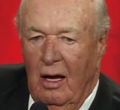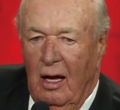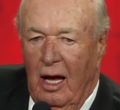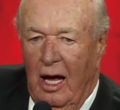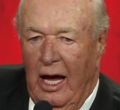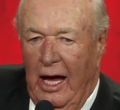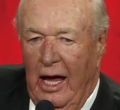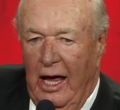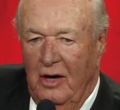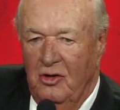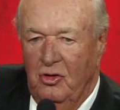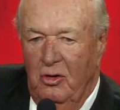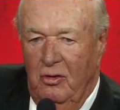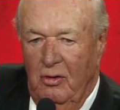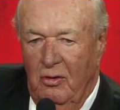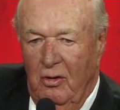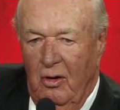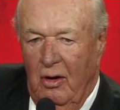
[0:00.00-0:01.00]
I had
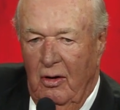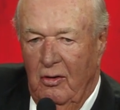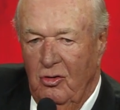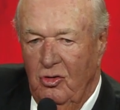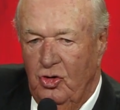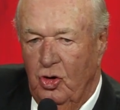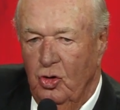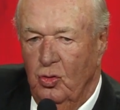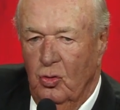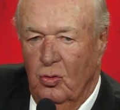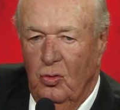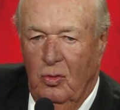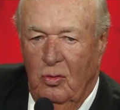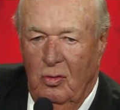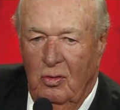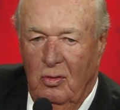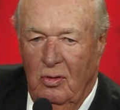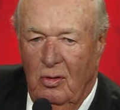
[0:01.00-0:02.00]
two
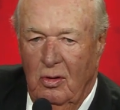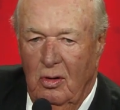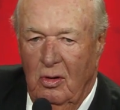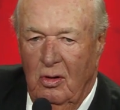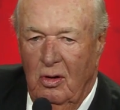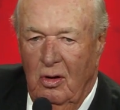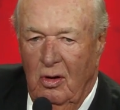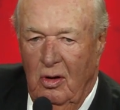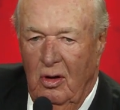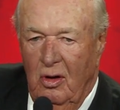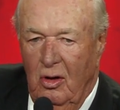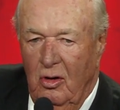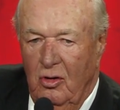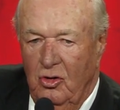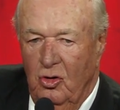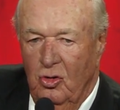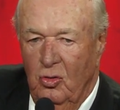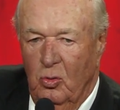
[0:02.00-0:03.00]

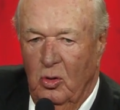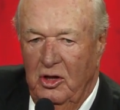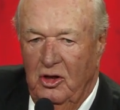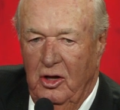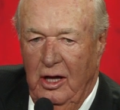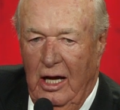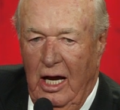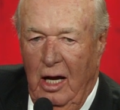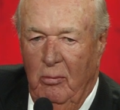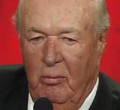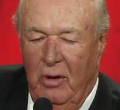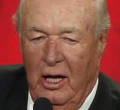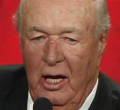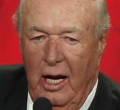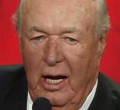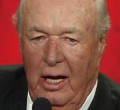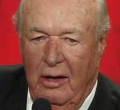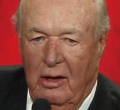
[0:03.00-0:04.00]
with the
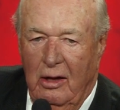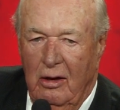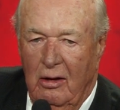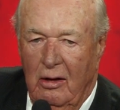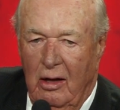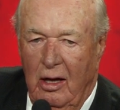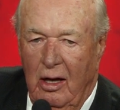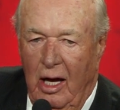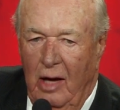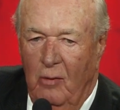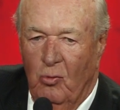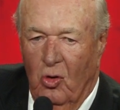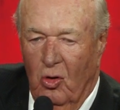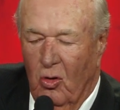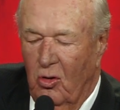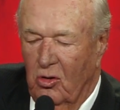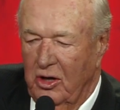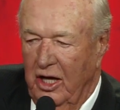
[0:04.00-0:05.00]
ABA, and
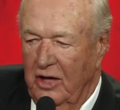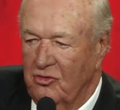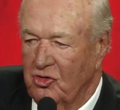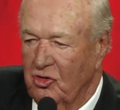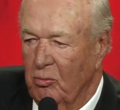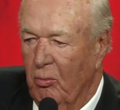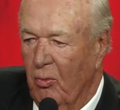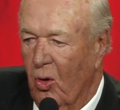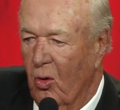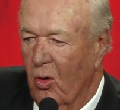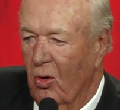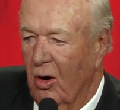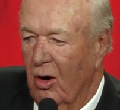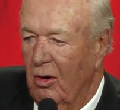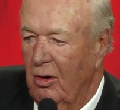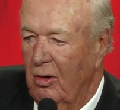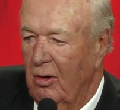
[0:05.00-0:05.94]
we're going to get some more.